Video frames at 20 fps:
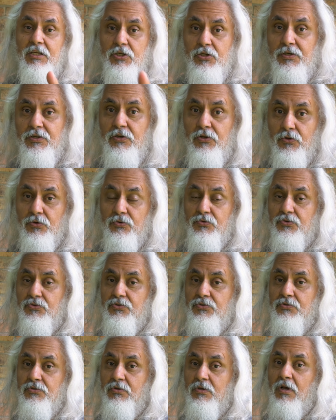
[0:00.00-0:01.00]
good
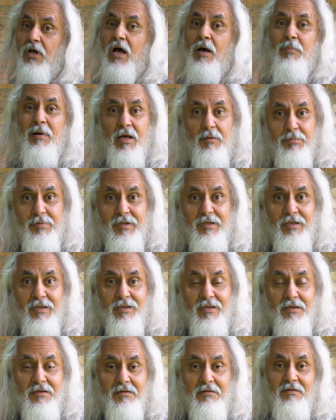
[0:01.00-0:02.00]
news about
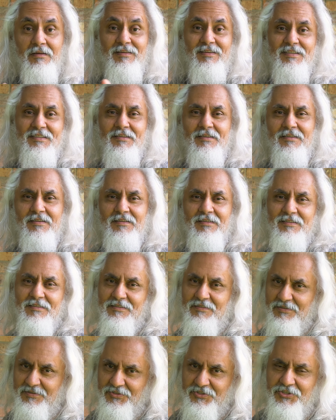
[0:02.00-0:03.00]
me.
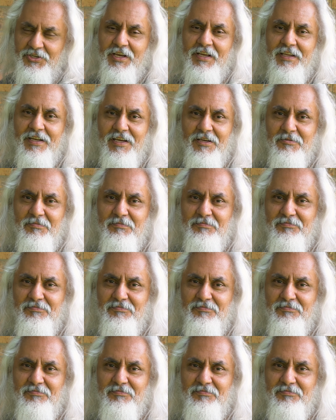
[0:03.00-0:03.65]
Check it out.